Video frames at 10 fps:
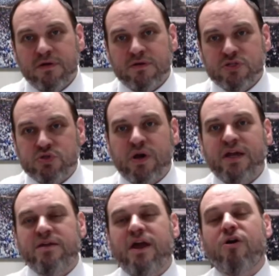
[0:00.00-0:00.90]
to
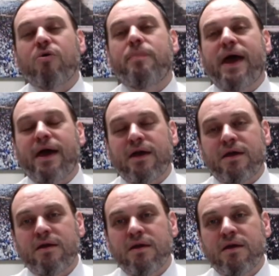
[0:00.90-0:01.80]
straighten our back
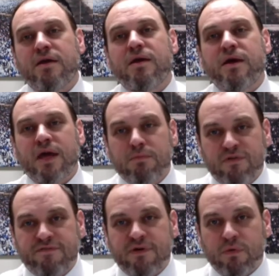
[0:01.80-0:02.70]
and
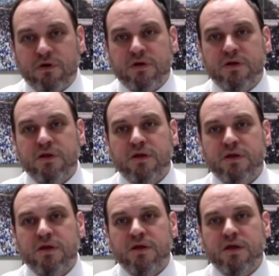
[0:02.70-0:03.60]
move forward
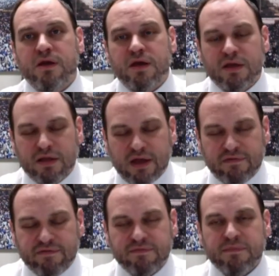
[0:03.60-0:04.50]
in life.